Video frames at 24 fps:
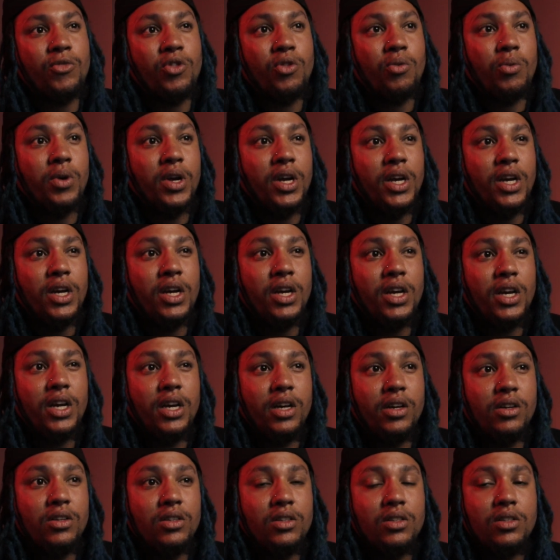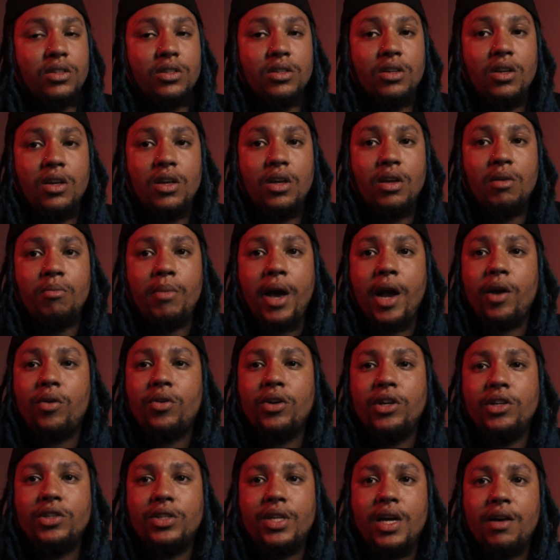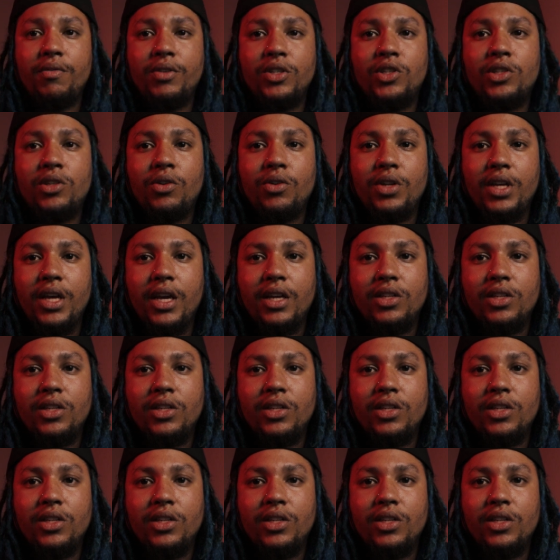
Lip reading: 3 years. Back when I used to have a Sony